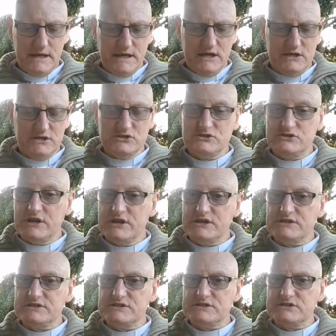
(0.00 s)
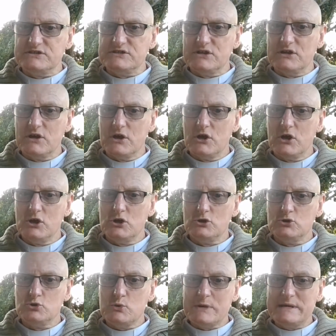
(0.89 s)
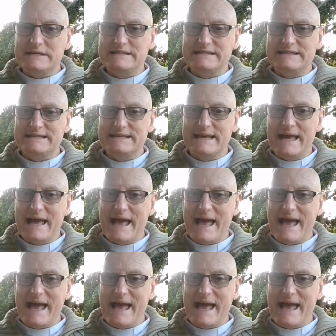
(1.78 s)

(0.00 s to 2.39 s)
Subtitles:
in Genesis 20.